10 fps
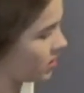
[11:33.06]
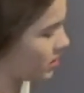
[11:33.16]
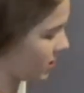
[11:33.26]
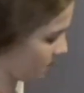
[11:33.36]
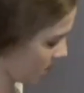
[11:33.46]

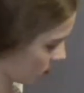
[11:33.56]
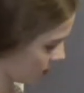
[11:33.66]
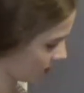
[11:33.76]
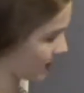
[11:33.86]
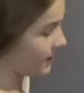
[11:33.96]
these
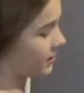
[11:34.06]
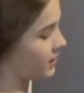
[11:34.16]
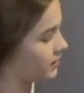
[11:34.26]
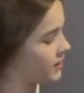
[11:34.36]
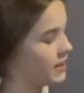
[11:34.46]
marks and
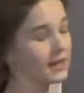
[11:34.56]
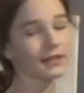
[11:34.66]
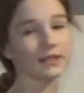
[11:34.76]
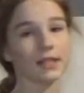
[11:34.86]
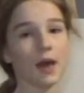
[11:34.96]
then the next
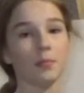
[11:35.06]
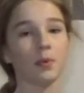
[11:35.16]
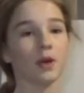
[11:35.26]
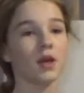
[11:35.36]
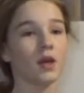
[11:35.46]
step
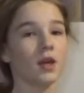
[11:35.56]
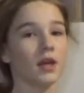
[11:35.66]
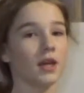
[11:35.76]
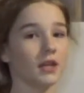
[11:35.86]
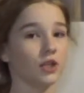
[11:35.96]

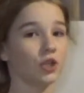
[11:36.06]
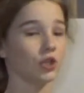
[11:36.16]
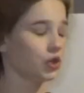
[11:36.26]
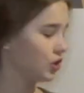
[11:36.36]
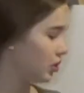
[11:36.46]
is
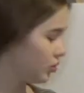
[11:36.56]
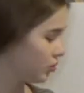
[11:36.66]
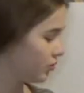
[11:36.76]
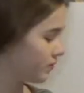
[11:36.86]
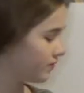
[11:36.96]

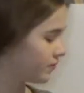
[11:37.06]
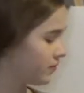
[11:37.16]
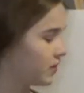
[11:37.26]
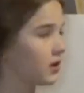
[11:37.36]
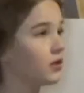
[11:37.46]
to
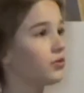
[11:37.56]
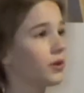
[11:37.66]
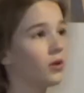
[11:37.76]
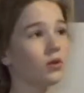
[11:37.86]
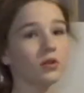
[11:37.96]

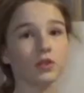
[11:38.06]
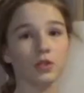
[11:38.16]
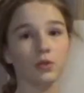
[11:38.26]
drill two